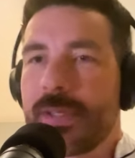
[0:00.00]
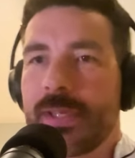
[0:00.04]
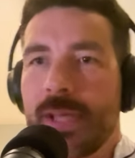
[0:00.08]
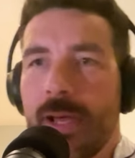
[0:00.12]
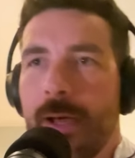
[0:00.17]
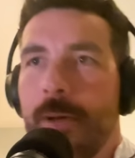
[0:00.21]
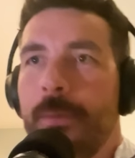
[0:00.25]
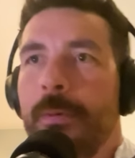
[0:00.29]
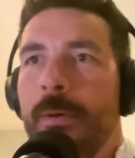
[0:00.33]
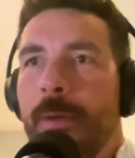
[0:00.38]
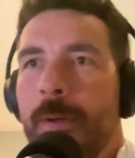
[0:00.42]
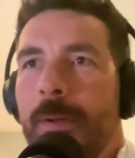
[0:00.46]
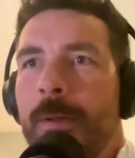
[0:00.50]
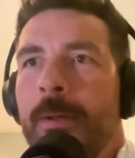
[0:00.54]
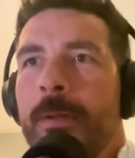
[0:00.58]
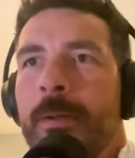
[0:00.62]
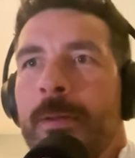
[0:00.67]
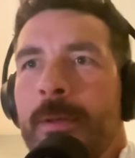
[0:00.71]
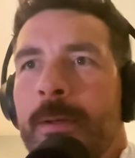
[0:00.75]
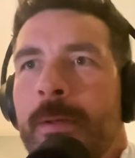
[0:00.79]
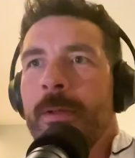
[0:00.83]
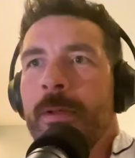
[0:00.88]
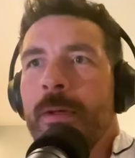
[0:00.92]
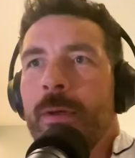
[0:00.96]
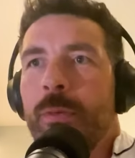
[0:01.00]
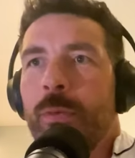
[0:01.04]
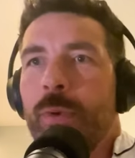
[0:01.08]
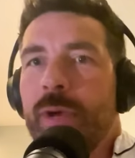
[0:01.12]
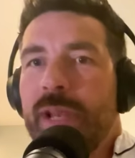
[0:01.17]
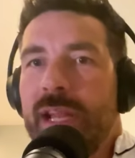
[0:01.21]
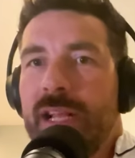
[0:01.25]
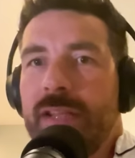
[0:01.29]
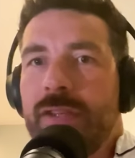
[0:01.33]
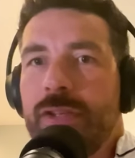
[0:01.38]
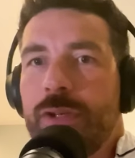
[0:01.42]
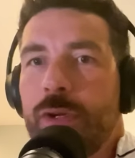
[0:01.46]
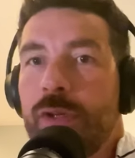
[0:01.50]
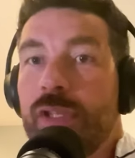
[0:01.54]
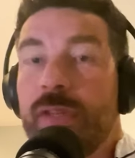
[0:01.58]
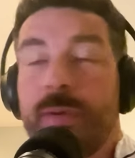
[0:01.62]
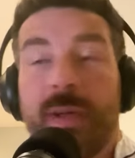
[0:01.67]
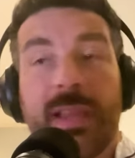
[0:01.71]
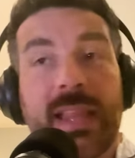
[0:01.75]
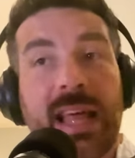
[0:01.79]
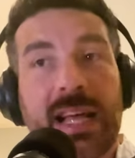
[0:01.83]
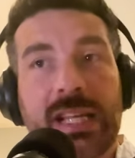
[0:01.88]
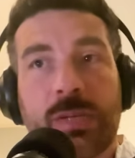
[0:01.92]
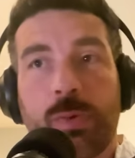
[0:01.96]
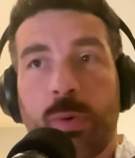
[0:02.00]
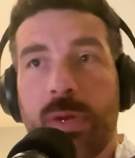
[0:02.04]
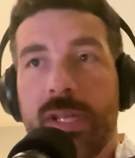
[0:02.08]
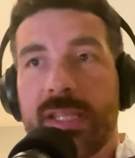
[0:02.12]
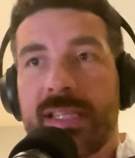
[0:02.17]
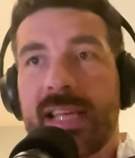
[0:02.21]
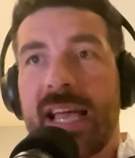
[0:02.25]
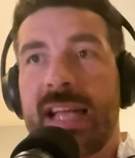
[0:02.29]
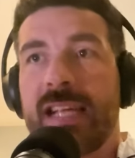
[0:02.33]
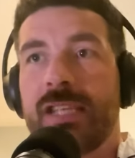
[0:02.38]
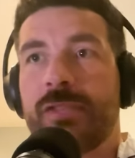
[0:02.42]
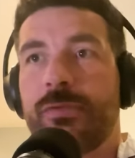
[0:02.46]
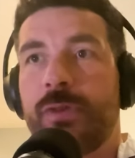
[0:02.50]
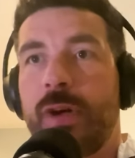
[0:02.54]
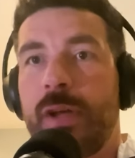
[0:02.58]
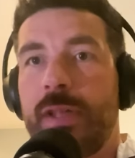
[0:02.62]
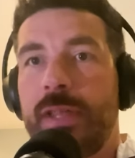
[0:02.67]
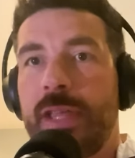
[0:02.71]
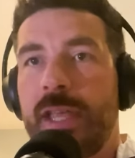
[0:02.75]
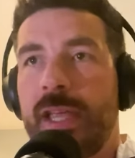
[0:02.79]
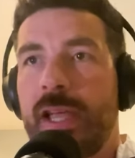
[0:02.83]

So we need to do so. And that's what it takes, right?